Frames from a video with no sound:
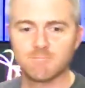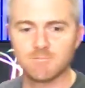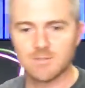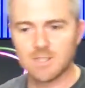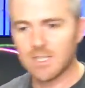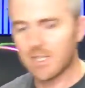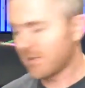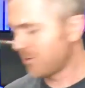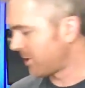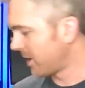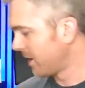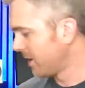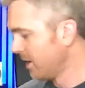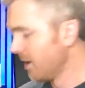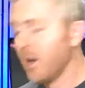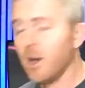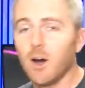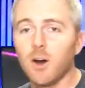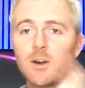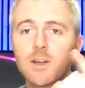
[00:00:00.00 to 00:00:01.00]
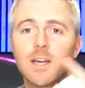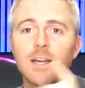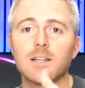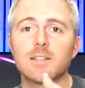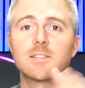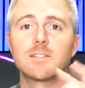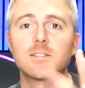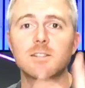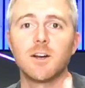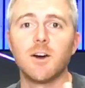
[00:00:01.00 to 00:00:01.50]
anyway, okay,
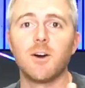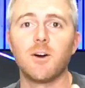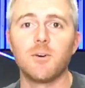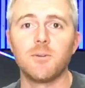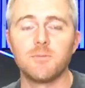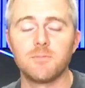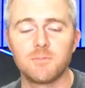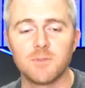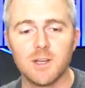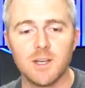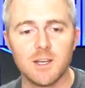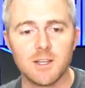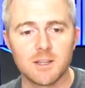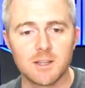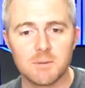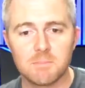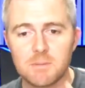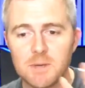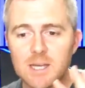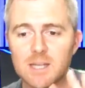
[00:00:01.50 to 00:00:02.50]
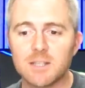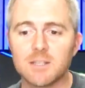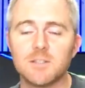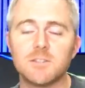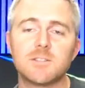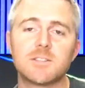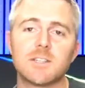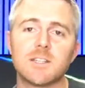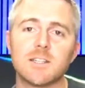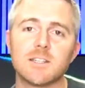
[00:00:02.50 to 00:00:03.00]
so, the big
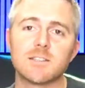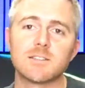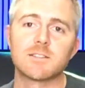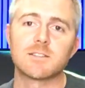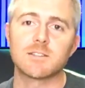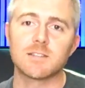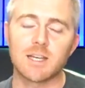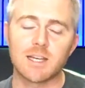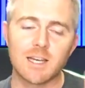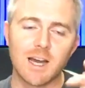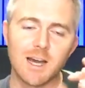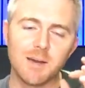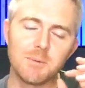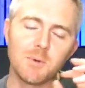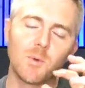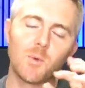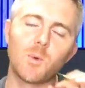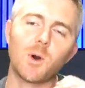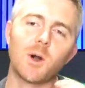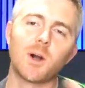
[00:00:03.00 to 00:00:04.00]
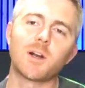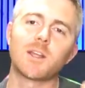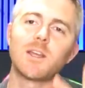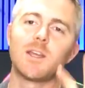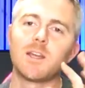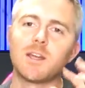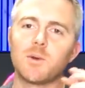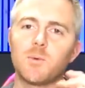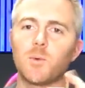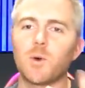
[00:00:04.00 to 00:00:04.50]
news is, like, I've been
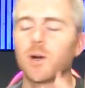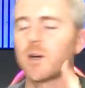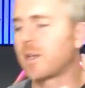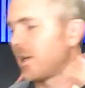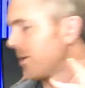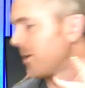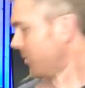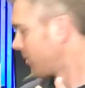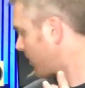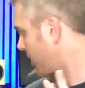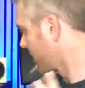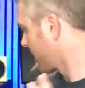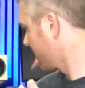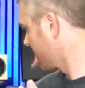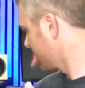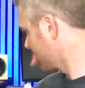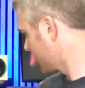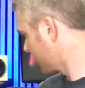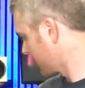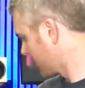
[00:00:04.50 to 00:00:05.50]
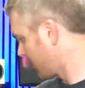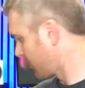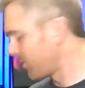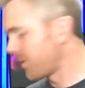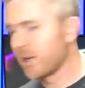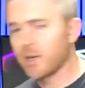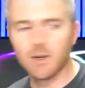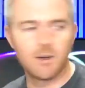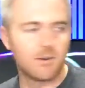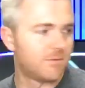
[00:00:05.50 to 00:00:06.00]
working and working and working to get
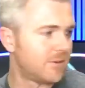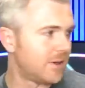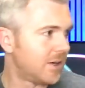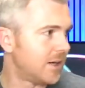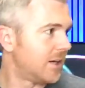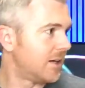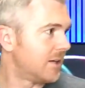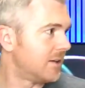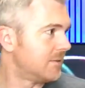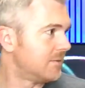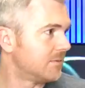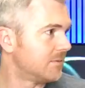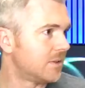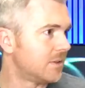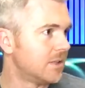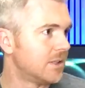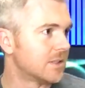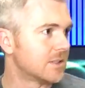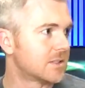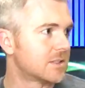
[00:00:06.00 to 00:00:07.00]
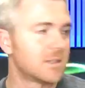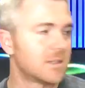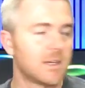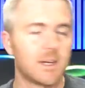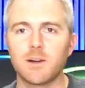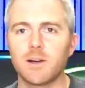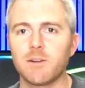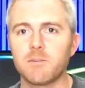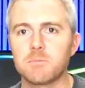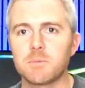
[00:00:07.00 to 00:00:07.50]
rid of uh, this, I
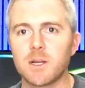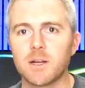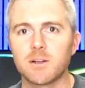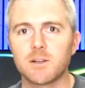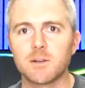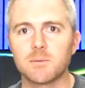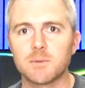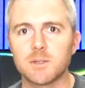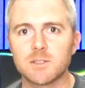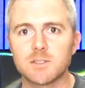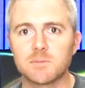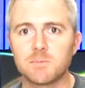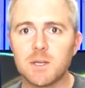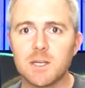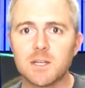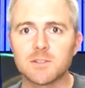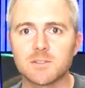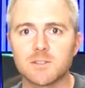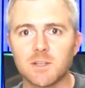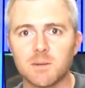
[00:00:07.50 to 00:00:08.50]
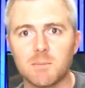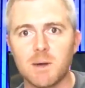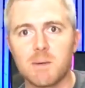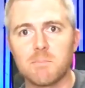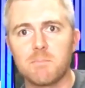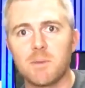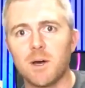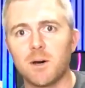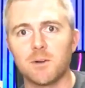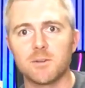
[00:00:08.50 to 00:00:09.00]
don't have them down here, but speakers on my
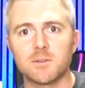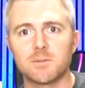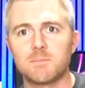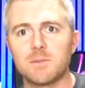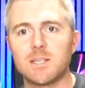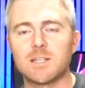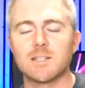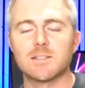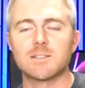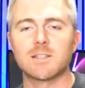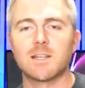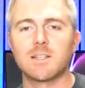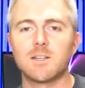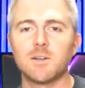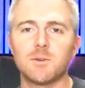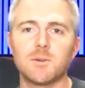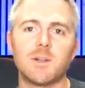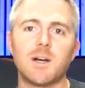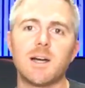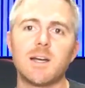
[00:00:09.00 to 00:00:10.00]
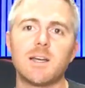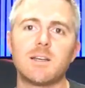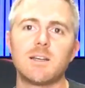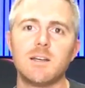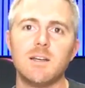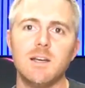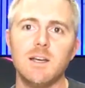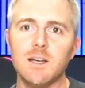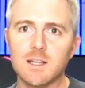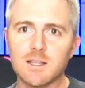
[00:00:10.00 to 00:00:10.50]
belt, because I don't like
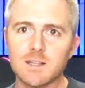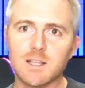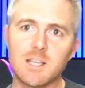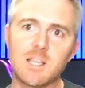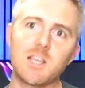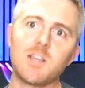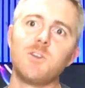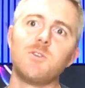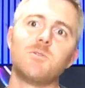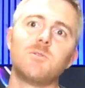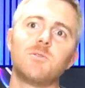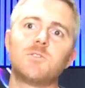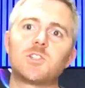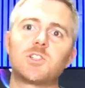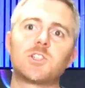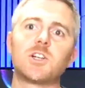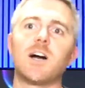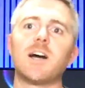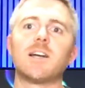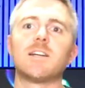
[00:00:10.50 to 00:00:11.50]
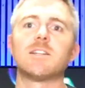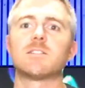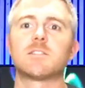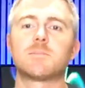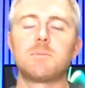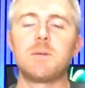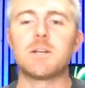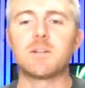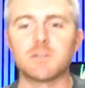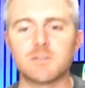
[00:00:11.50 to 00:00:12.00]
the huge, giant
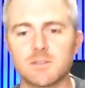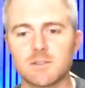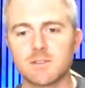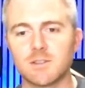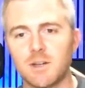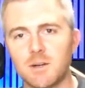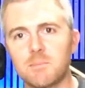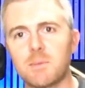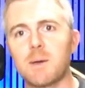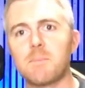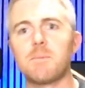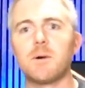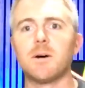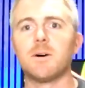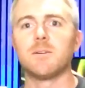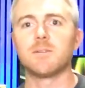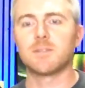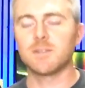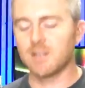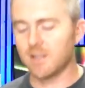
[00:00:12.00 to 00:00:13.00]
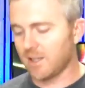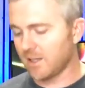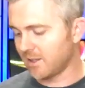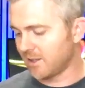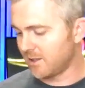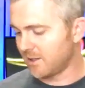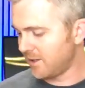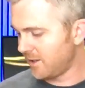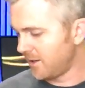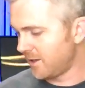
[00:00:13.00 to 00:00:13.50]
speakers on my belt.
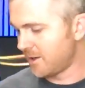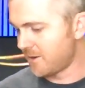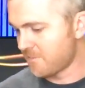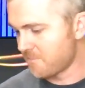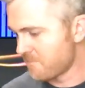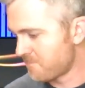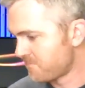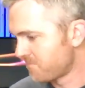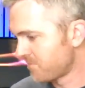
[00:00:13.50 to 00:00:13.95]
And um,